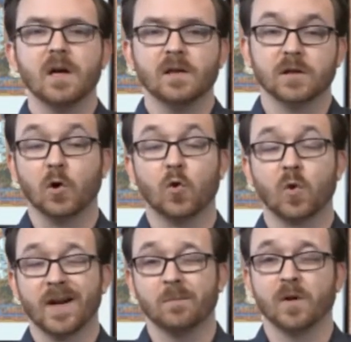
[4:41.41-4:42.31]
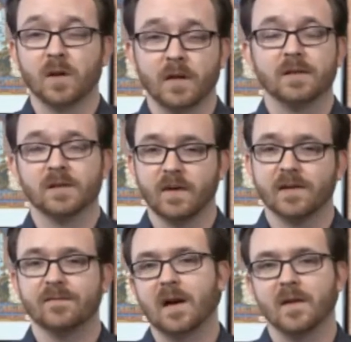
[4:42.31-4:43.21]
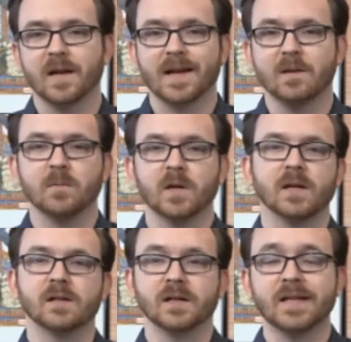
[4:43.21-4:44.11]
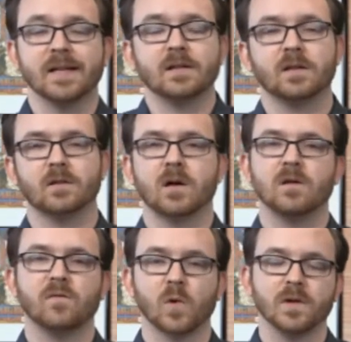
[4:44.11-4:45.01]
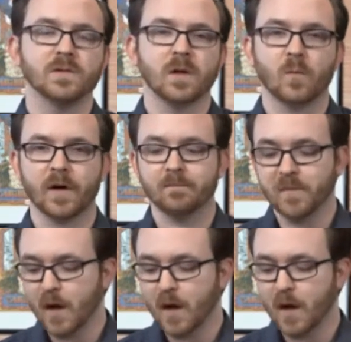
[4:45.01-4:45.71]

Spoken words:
It's a great book. I'll see if I can find the name and link it for you somewhere.